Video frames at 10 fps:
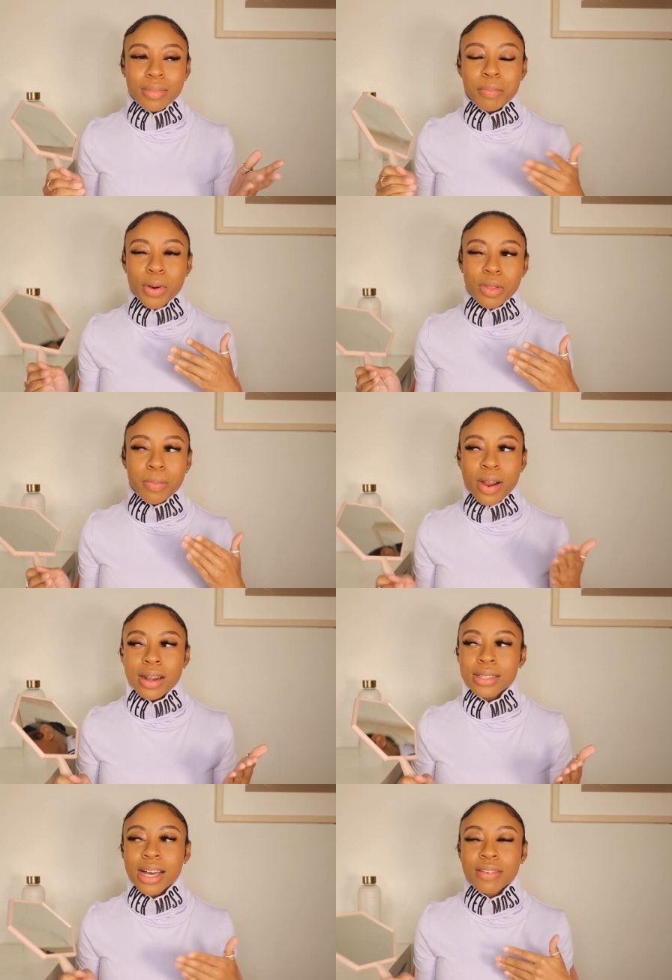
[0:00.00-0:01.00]
both
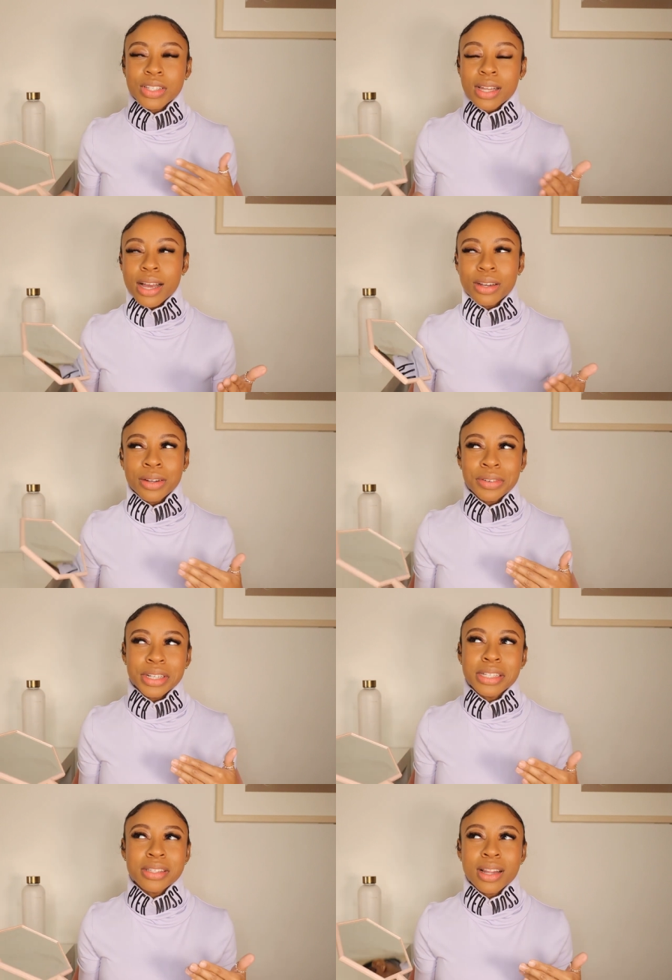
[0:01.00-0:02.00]
parties have to like
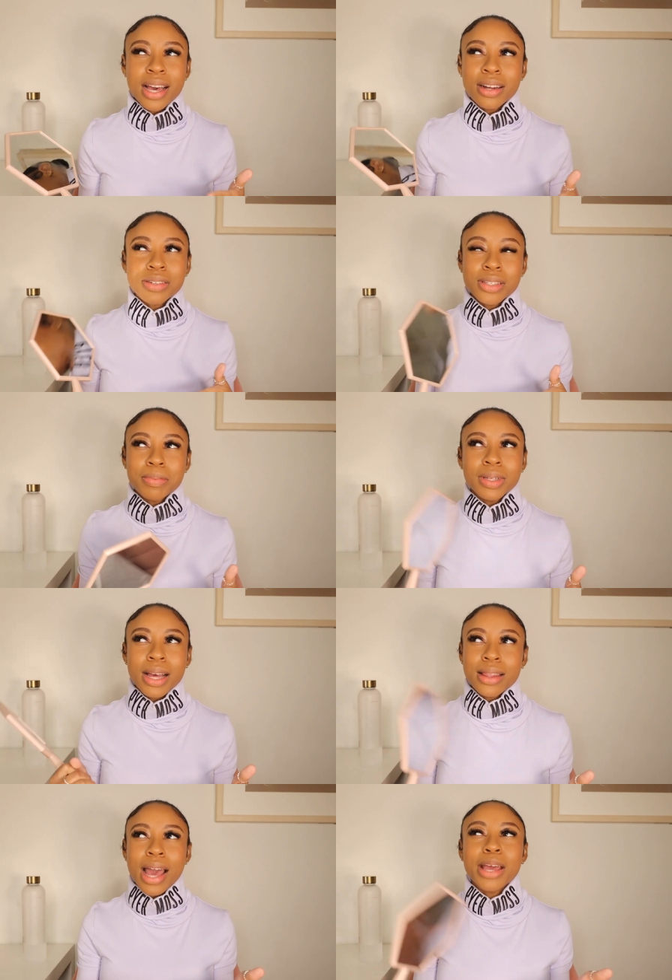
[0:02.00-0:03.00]
agree to that or something
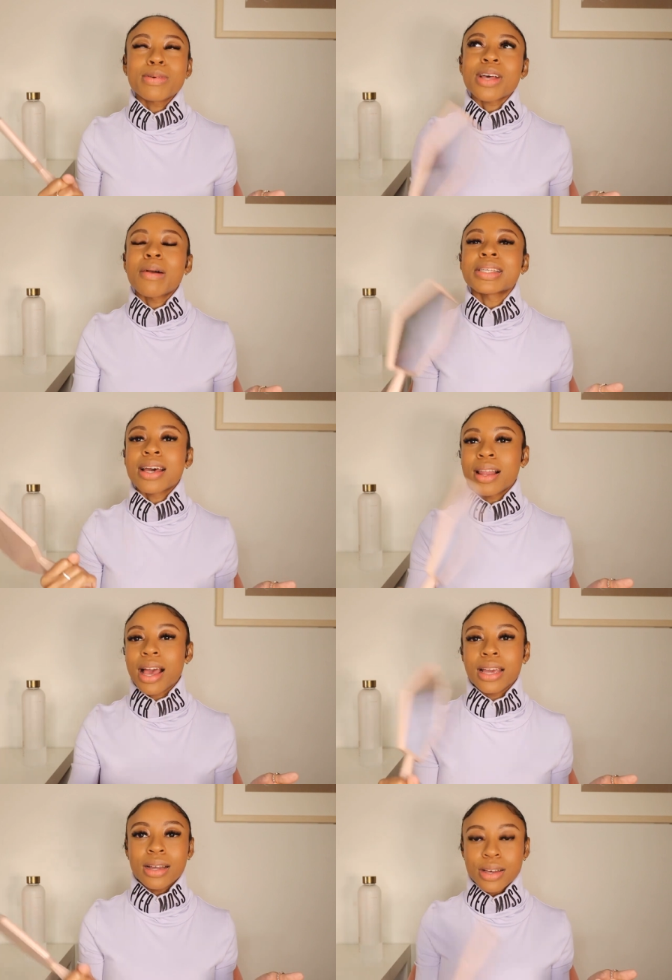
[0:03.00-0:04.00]
like that. It was always kind of
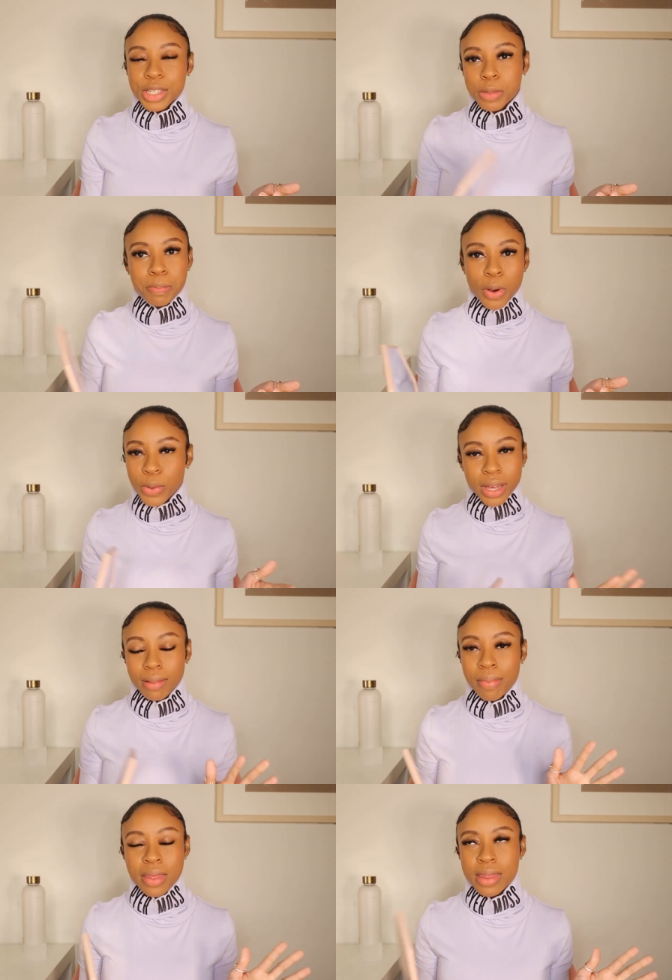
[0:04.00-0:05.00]
like an
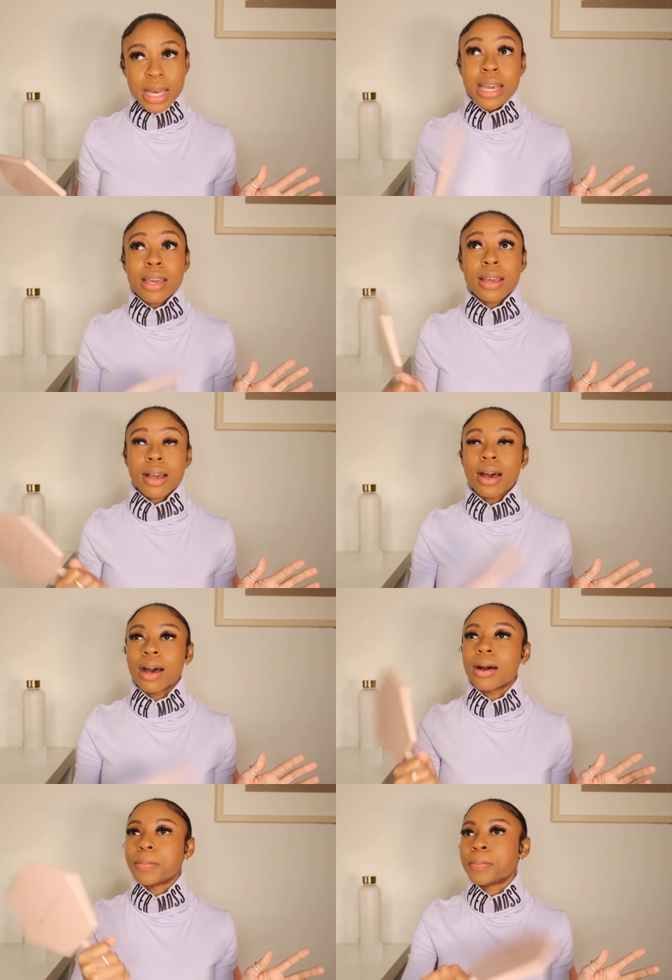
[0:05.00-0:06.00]
unspoken thing.
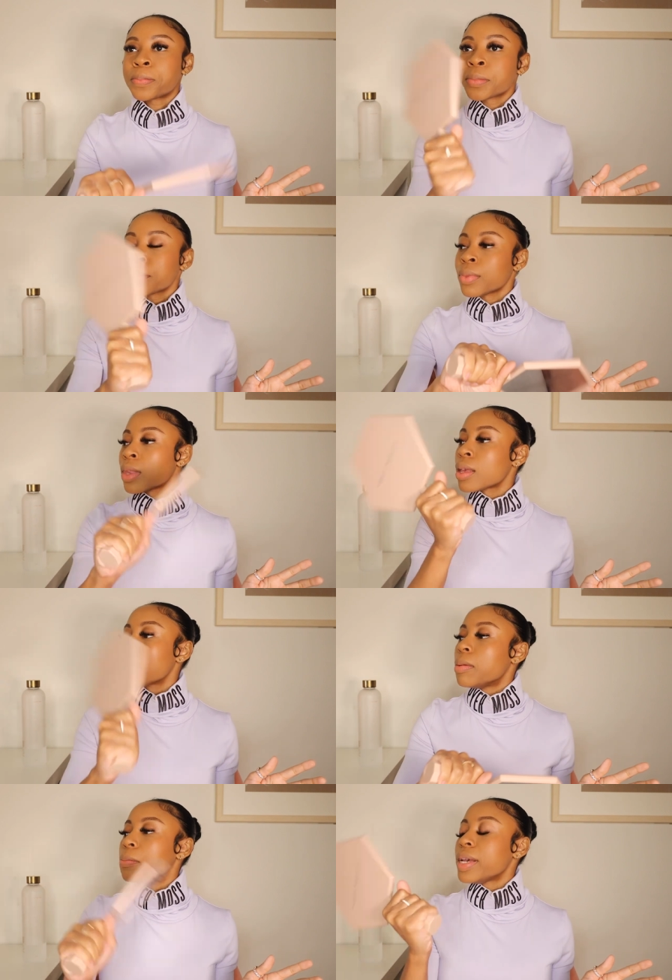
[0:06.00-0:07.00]
Um,
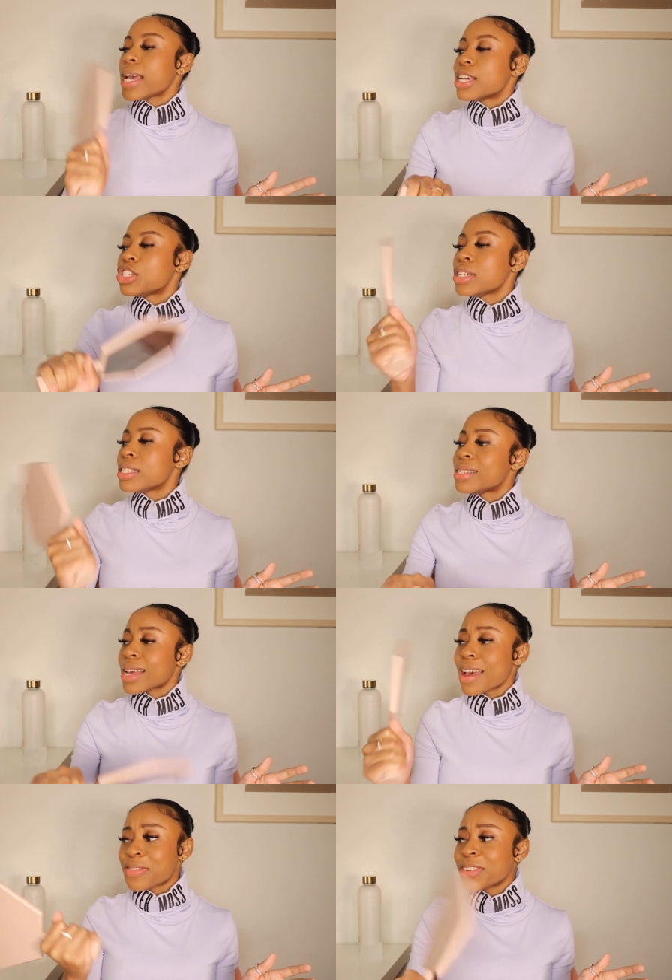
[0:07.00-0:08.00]
but yeah, she
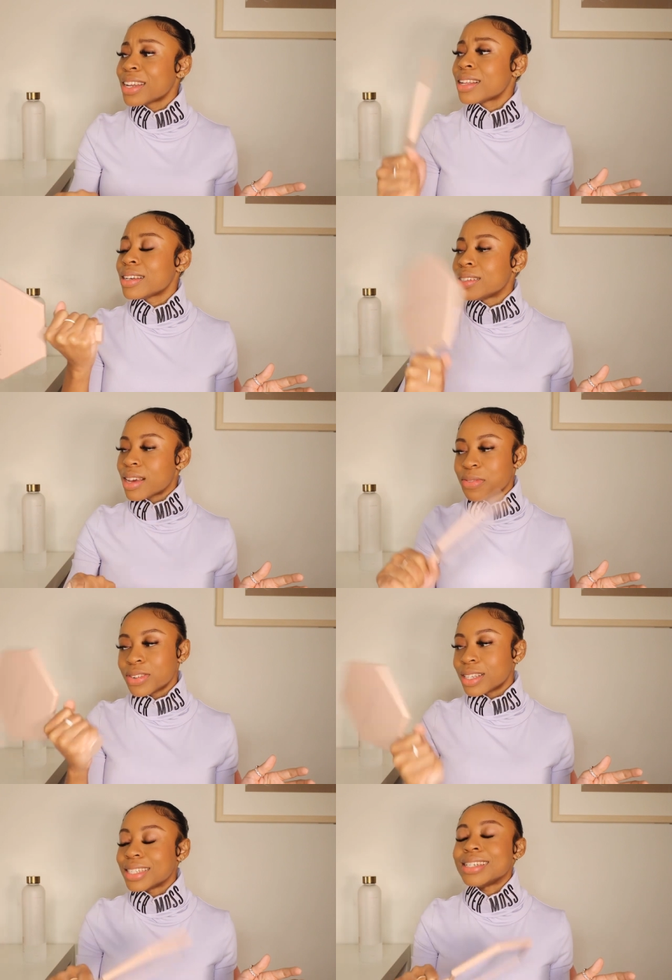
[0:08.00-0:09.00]
definitely,
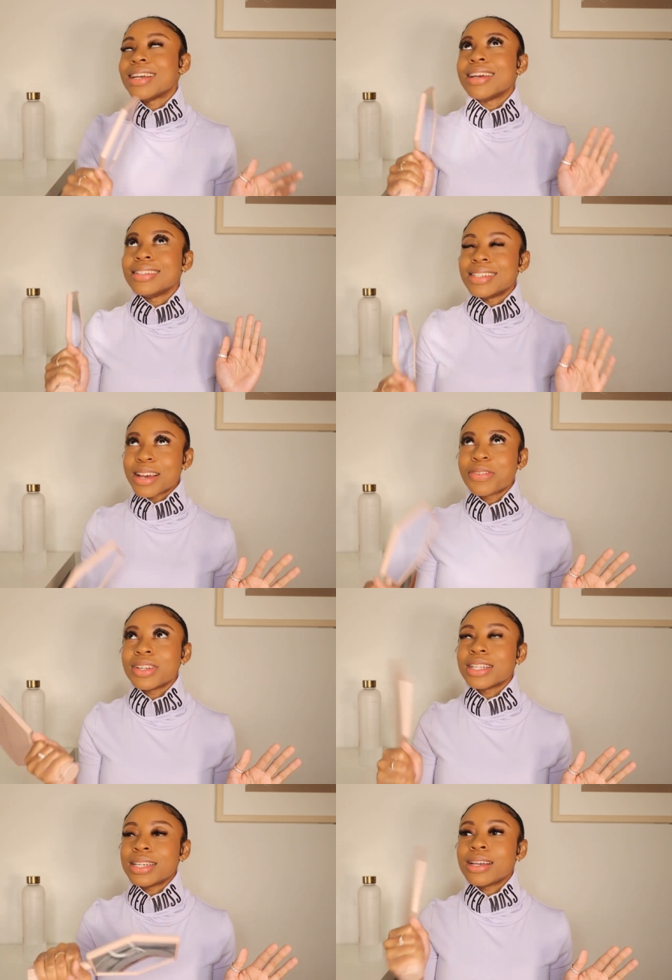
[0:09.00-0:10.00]
definitely,
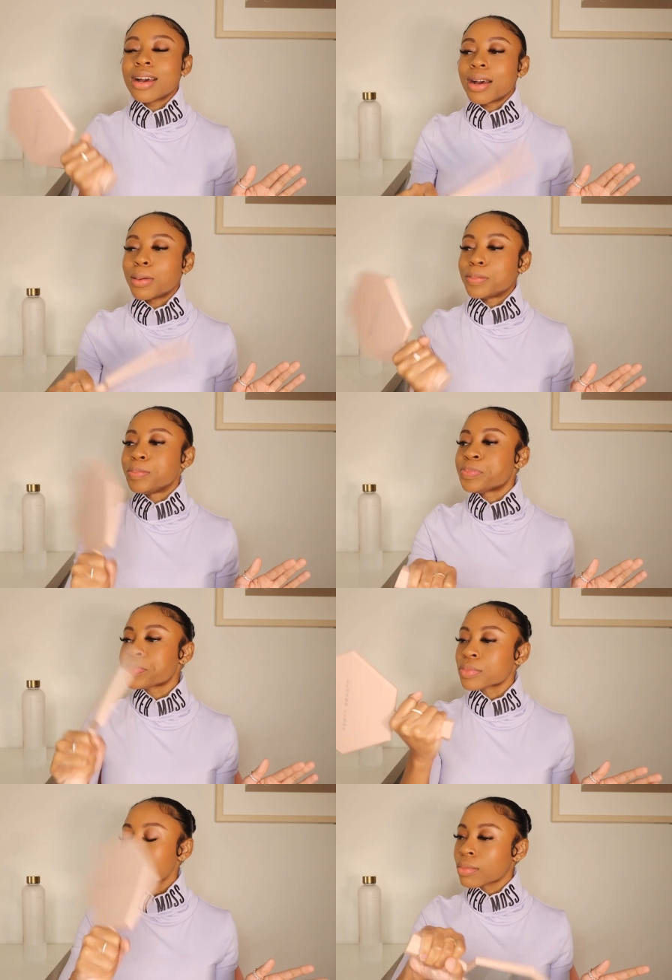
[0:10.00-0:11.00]
definitely um,
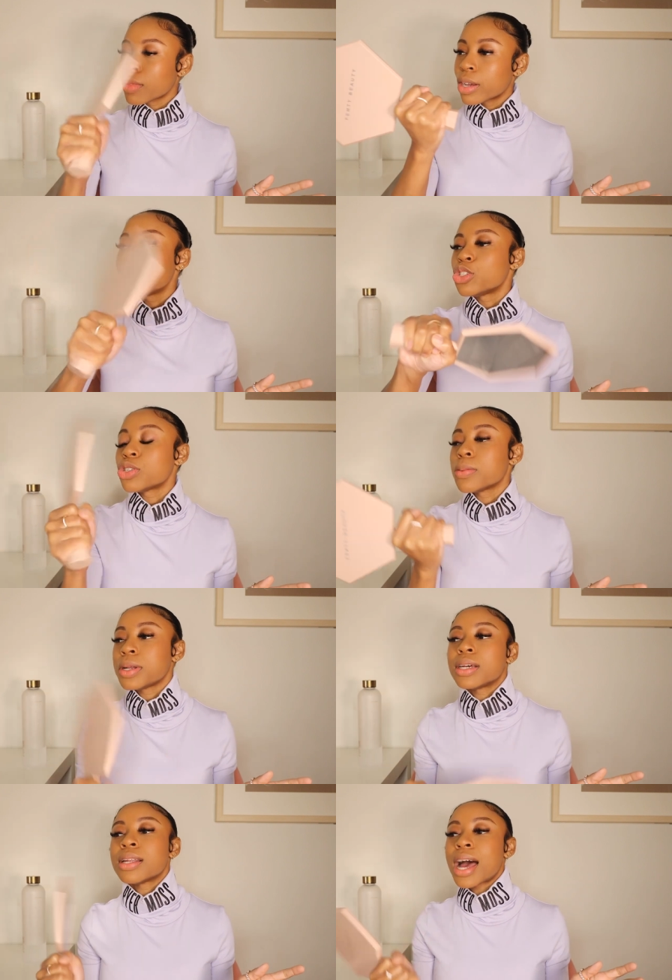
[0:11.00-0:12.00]

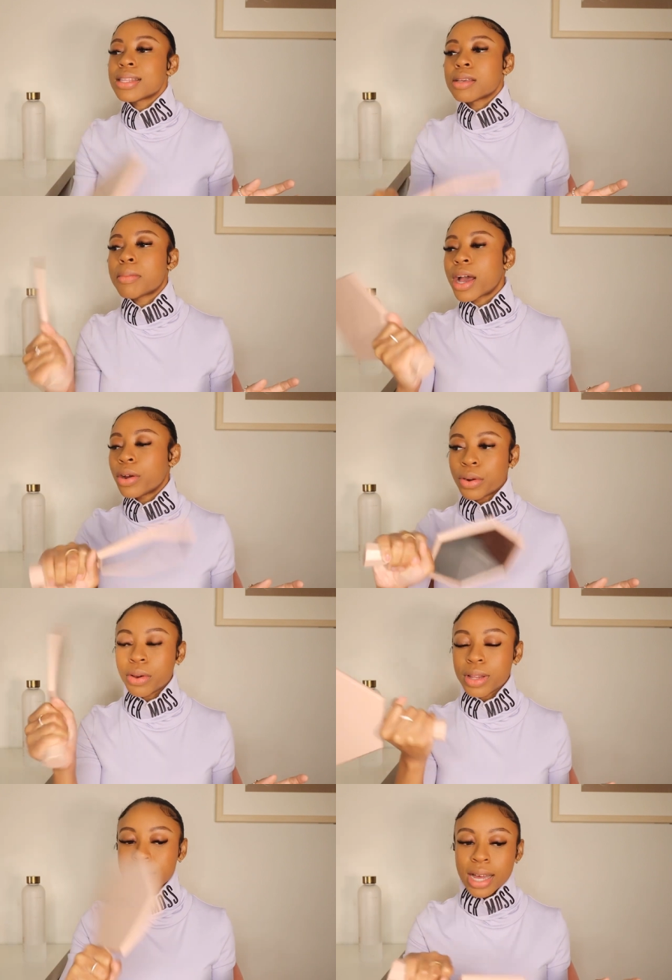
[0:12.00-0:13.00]
contributed a lot to my
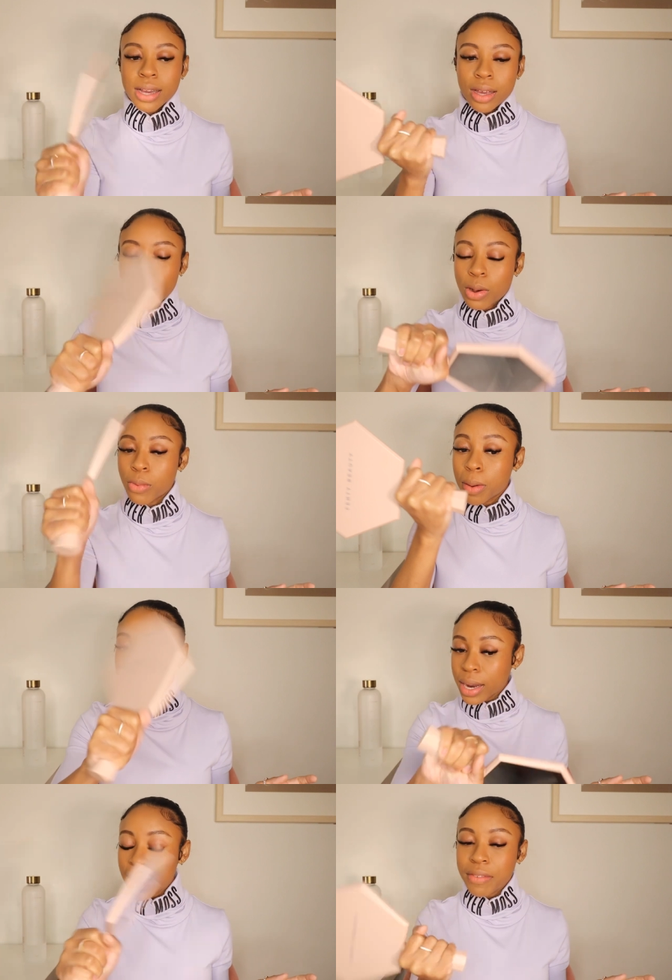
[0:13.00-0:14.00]
growth as like a young
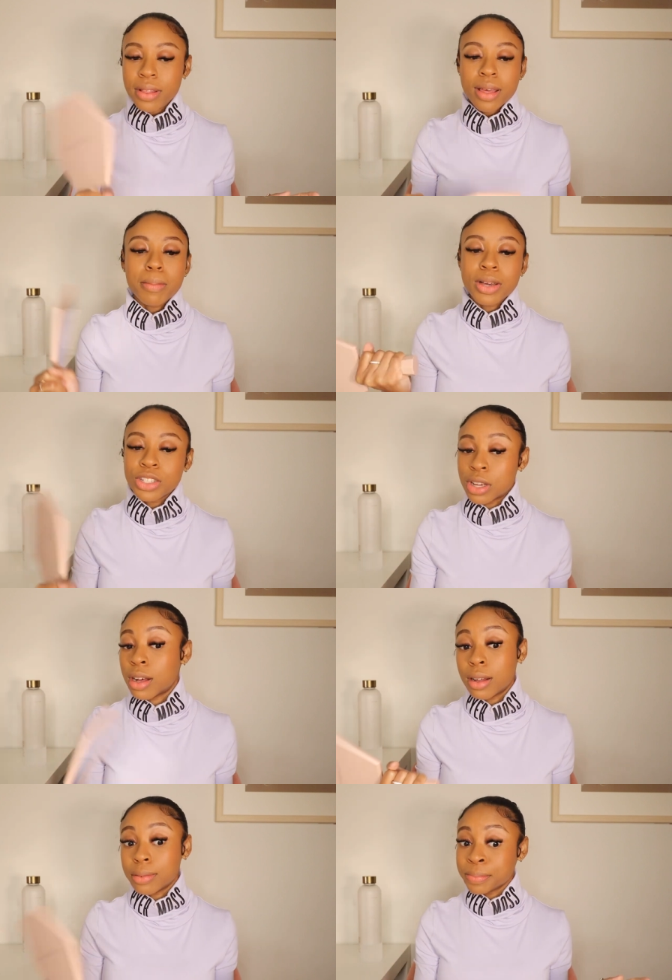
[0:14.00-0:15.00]
woman and everything because
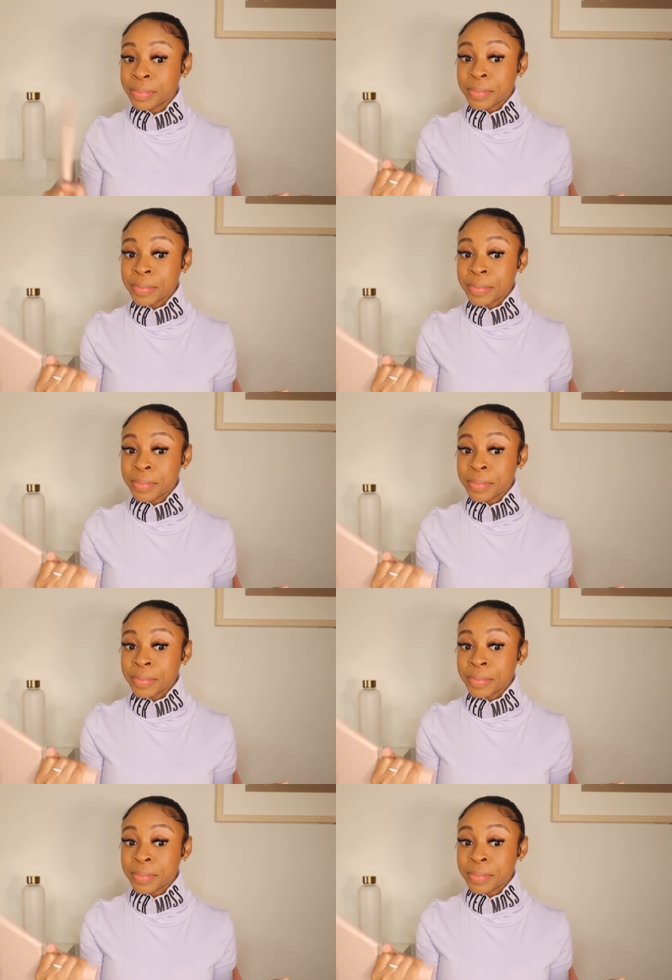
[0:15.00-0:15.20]
y'all,